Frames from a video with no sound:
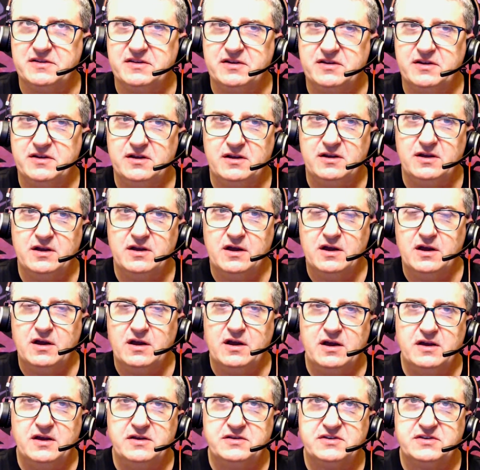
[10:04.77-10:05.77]
is the
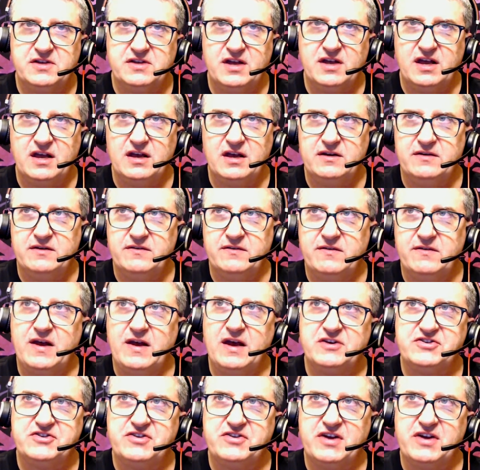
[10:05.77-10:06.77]
head of head trash
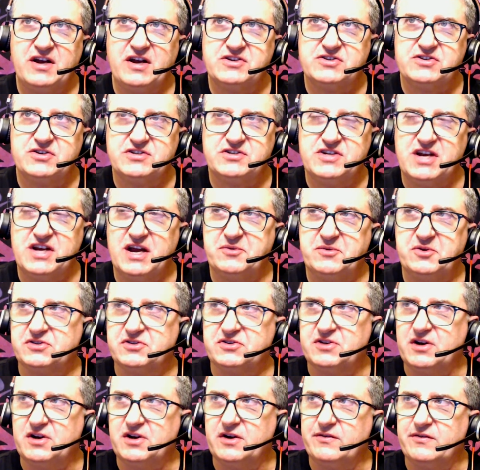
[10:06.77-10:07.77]
chapters around
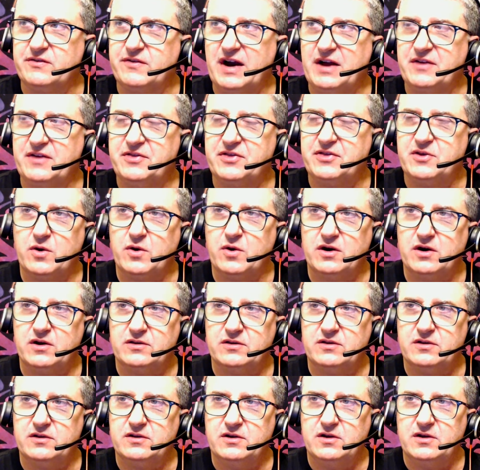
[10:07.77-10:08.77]
the world,
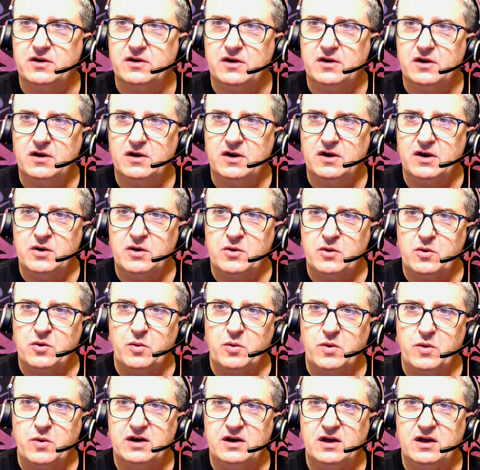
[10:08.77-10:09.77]
where we can help
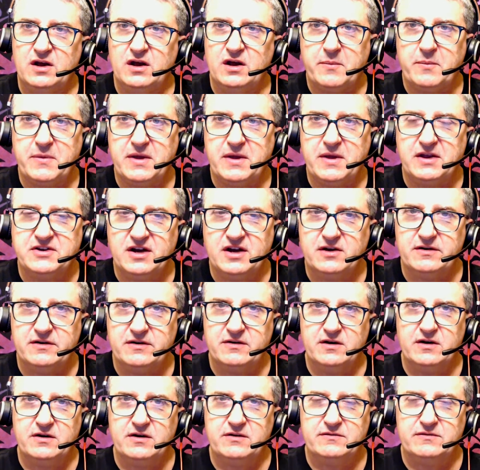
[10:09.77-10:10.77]
each other,
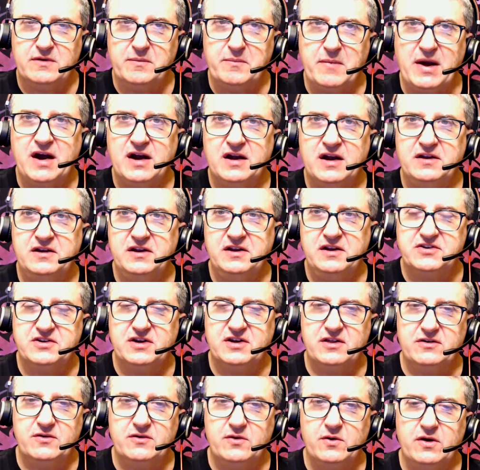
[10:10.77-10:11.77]
remind each
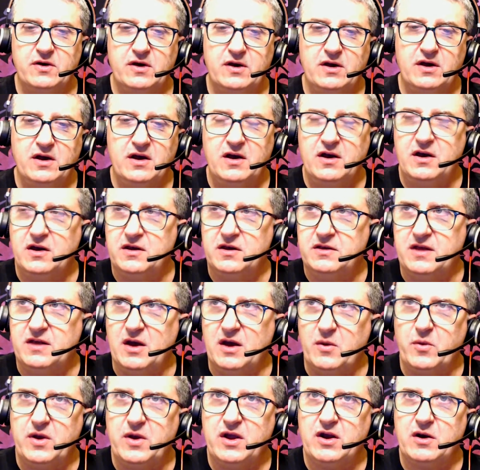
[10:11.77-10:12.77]
other that
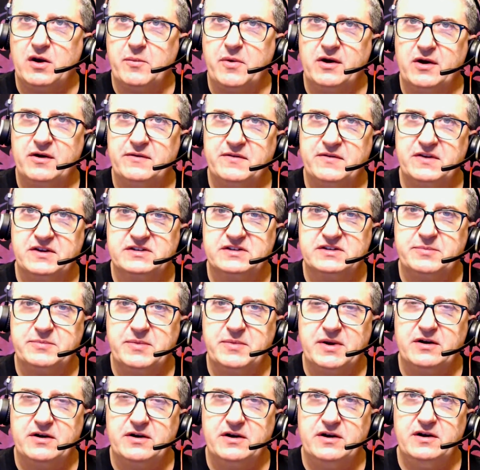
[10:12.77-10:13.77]
we are perfect spirit,